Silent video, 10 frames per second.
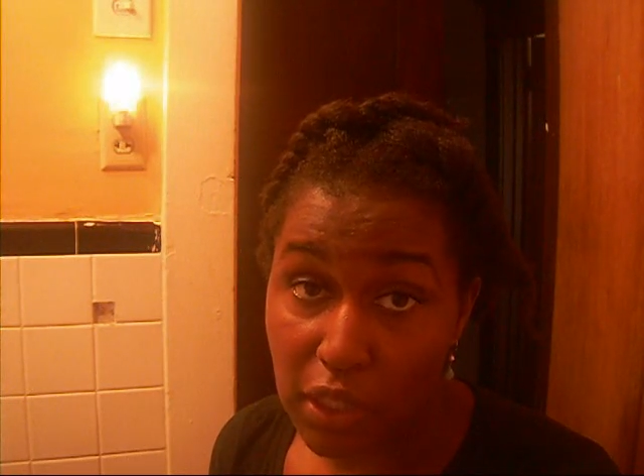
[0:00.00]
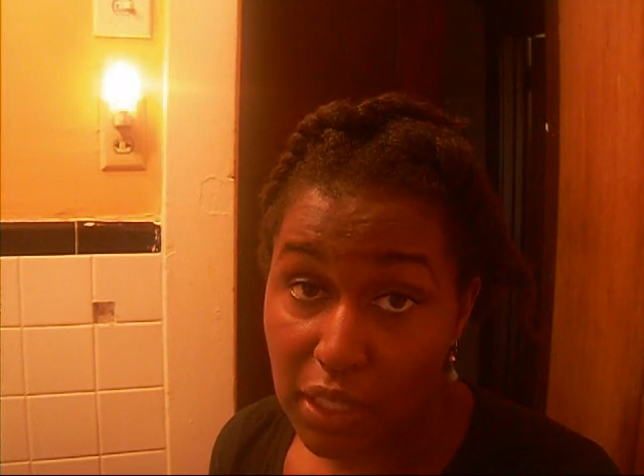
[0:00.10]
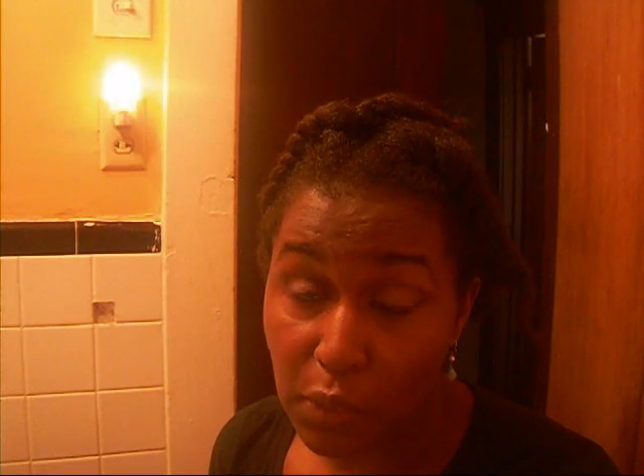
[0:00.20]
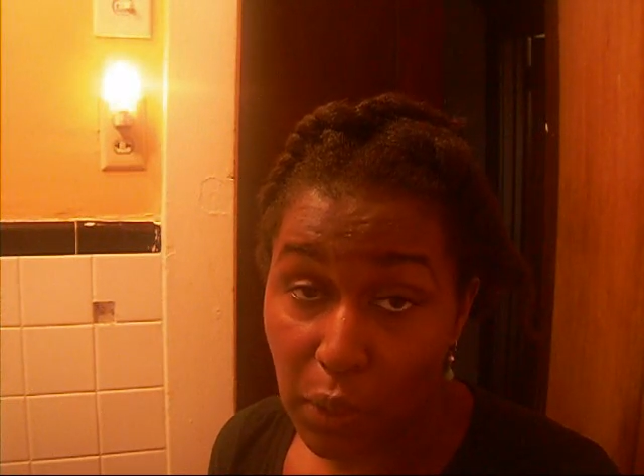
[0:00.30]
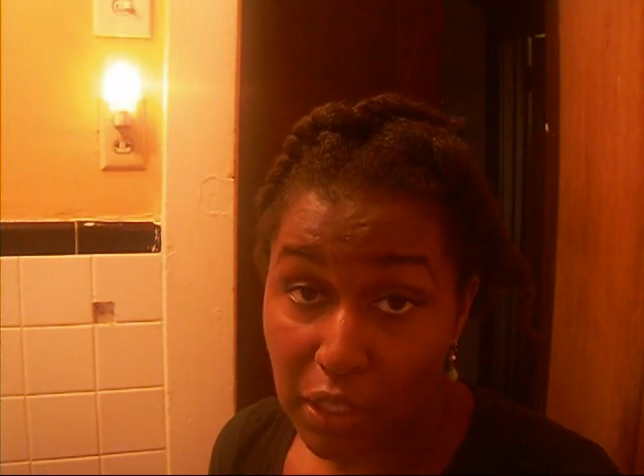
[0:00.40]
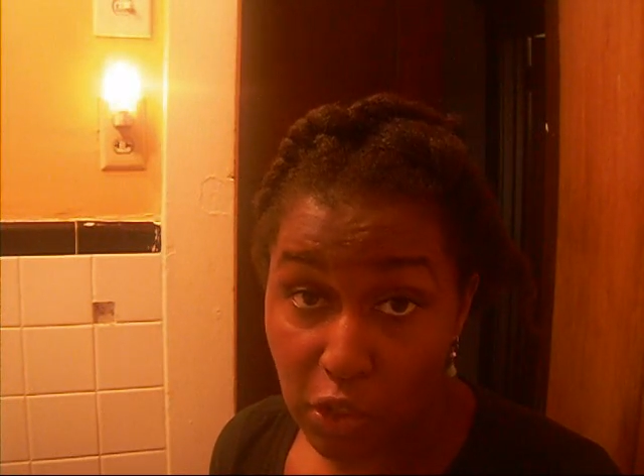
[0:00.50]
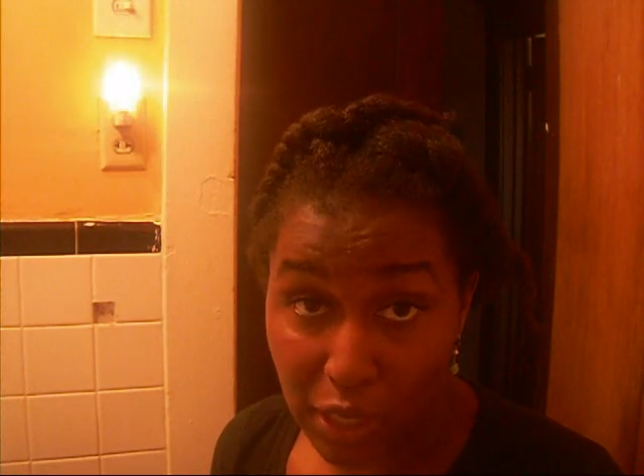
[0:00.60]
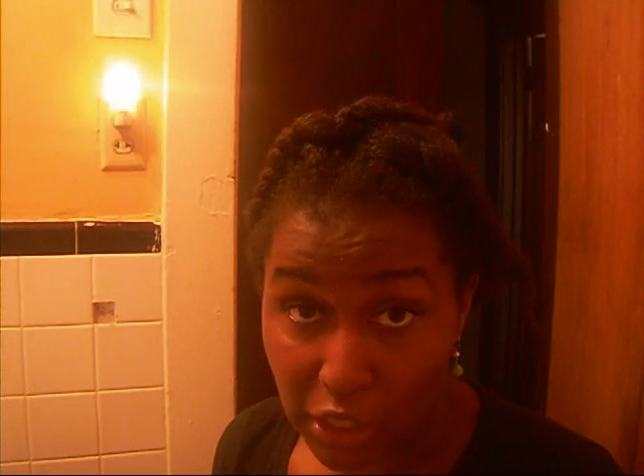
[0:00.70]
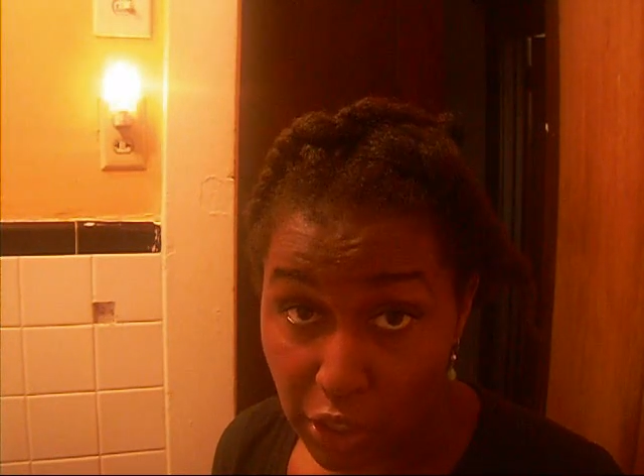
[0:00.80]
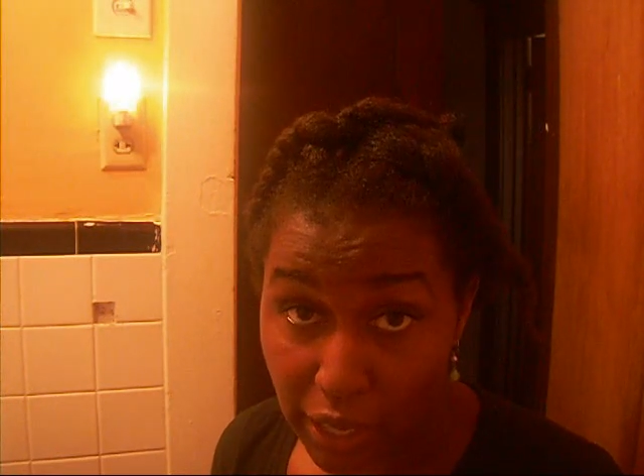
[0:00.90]
just want to
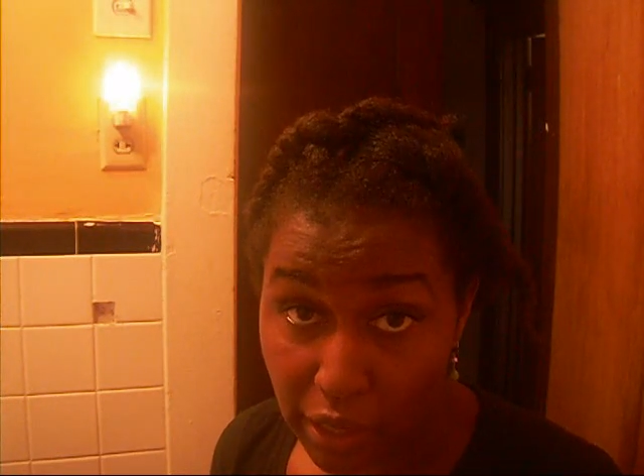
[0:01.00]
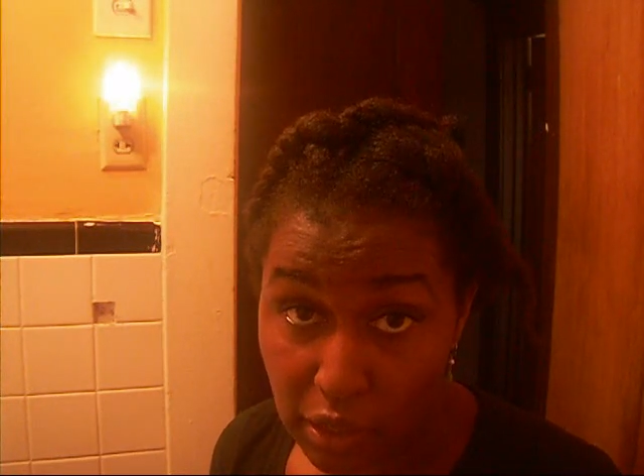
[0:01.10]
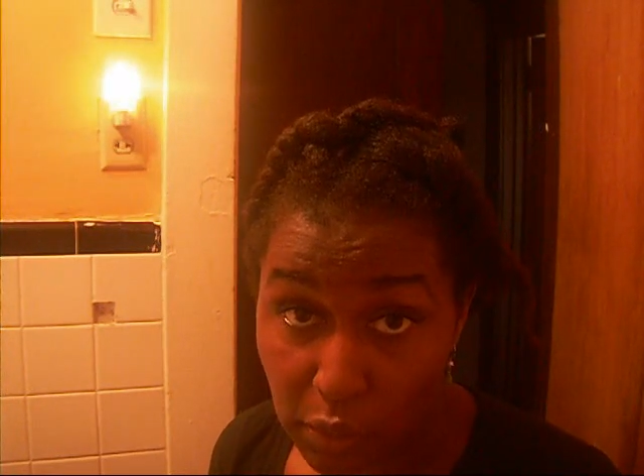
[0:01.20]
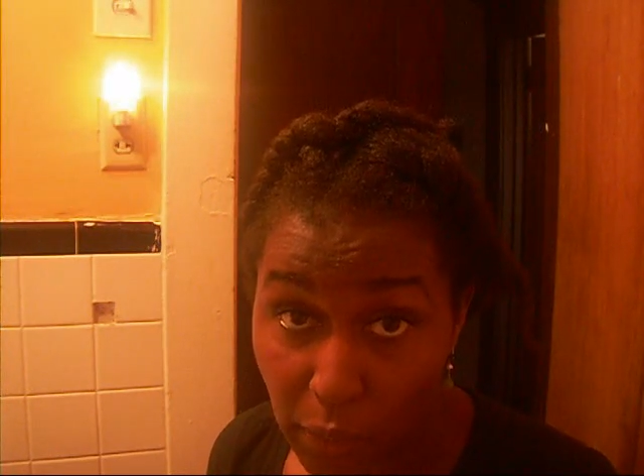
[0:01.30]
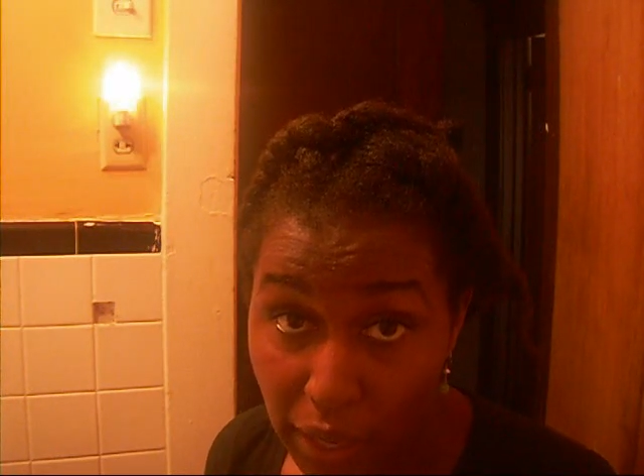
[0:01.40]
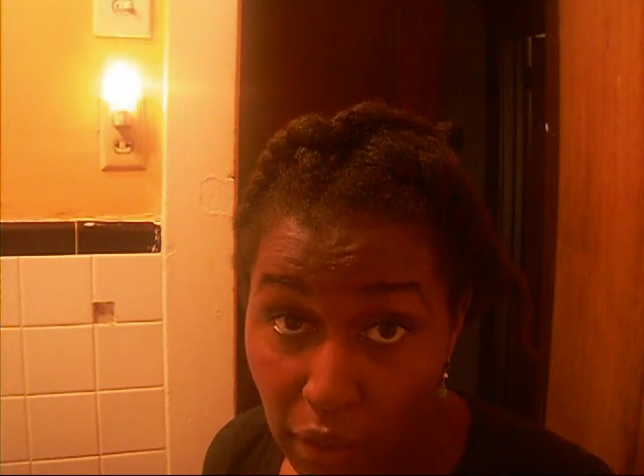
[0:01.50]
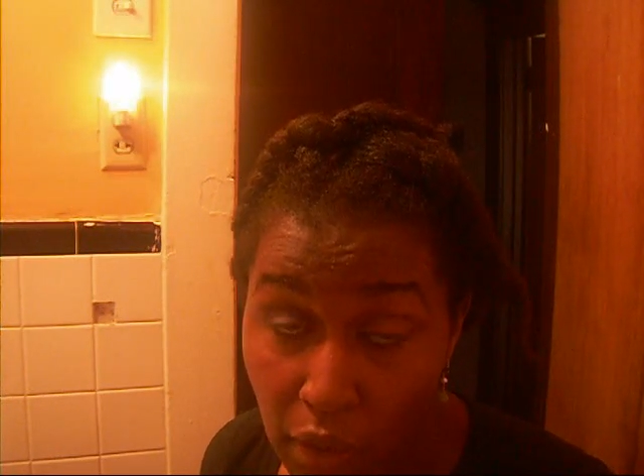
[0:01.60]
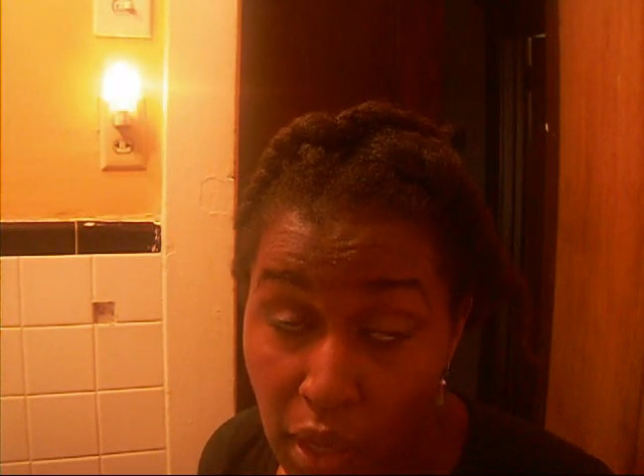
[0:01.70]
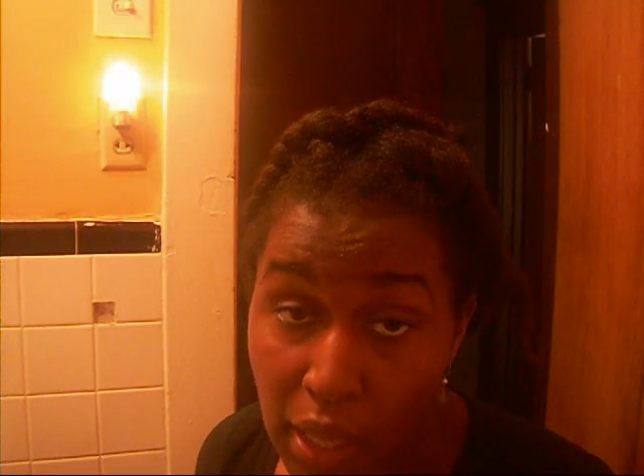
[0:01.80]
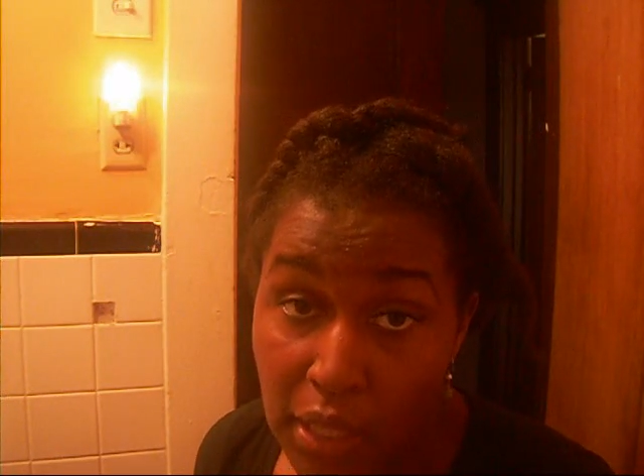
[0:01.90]
stretch your hair as well.